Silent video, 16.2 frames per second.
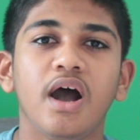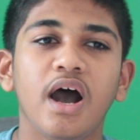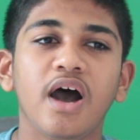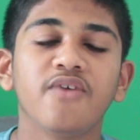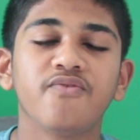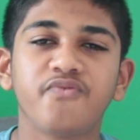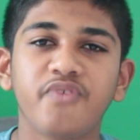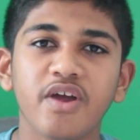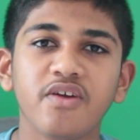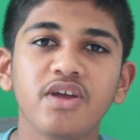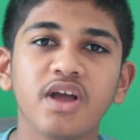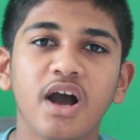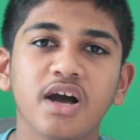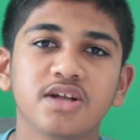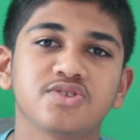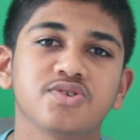are very
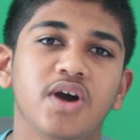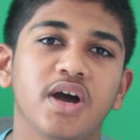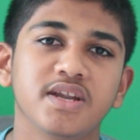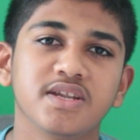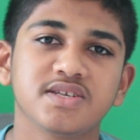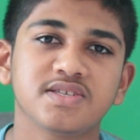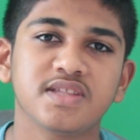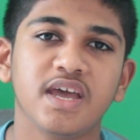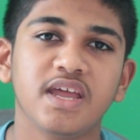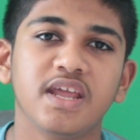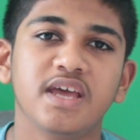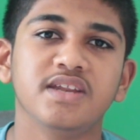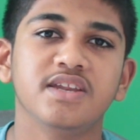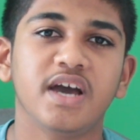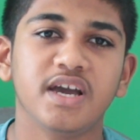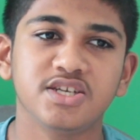hard to understand
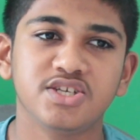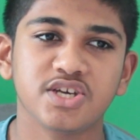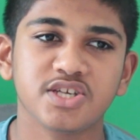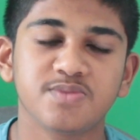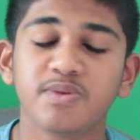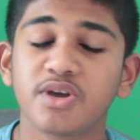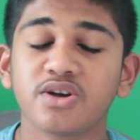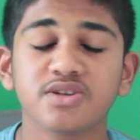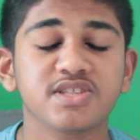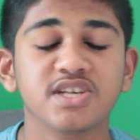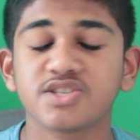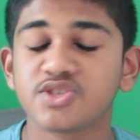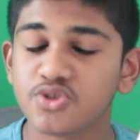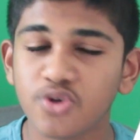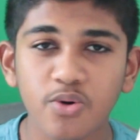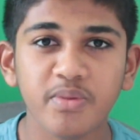and digest because
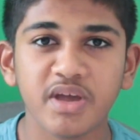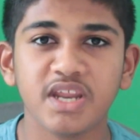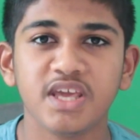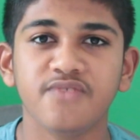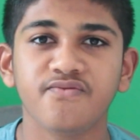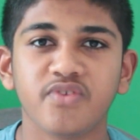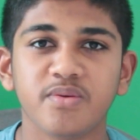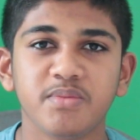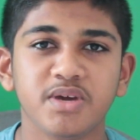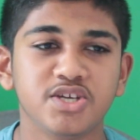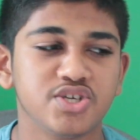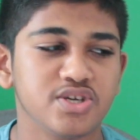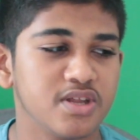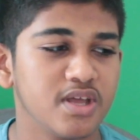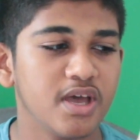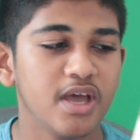there's so many
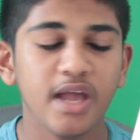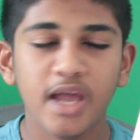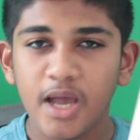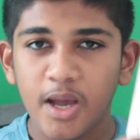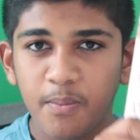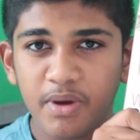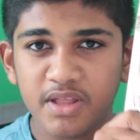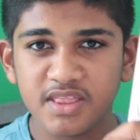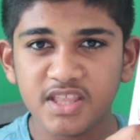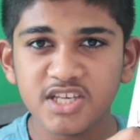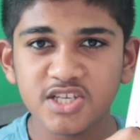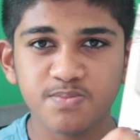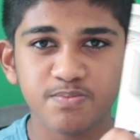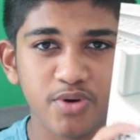information. But this